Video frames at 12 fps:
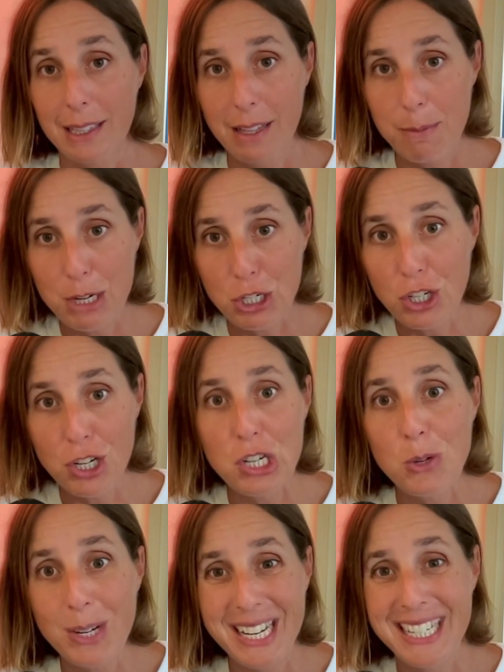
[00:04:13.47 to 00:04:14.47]
Let me show
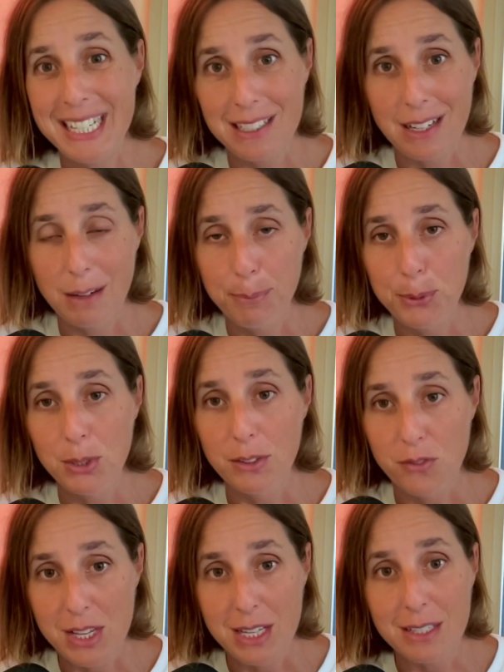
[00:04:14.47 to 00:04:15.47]
you an example
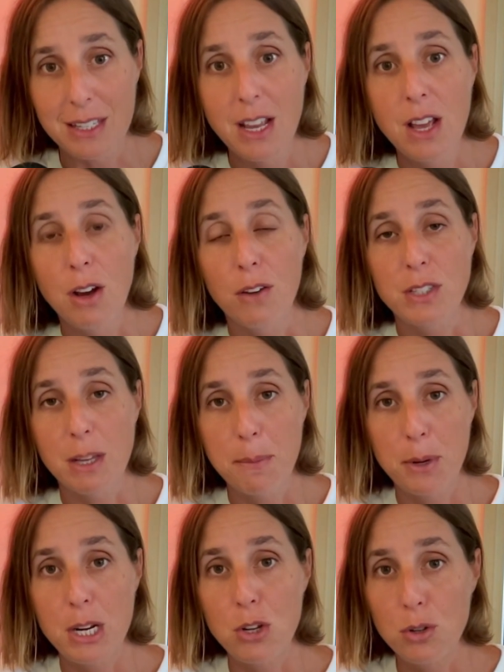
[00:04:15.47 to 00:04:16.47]
of this, of
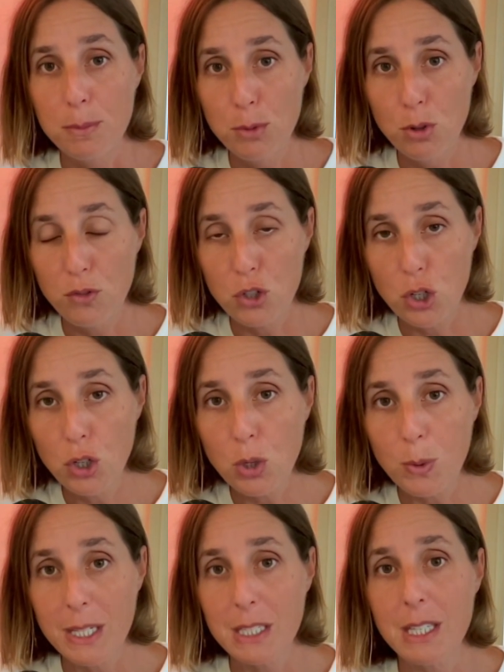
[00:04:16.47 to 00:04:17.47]
somebody who moved too
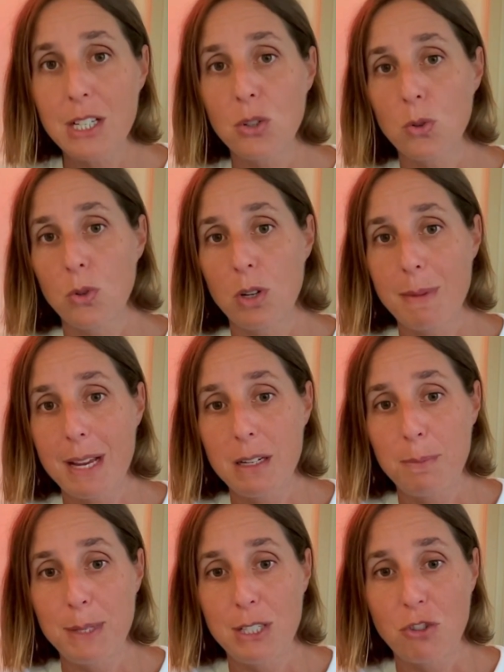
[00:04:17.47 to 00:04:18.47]
quickly to automated bid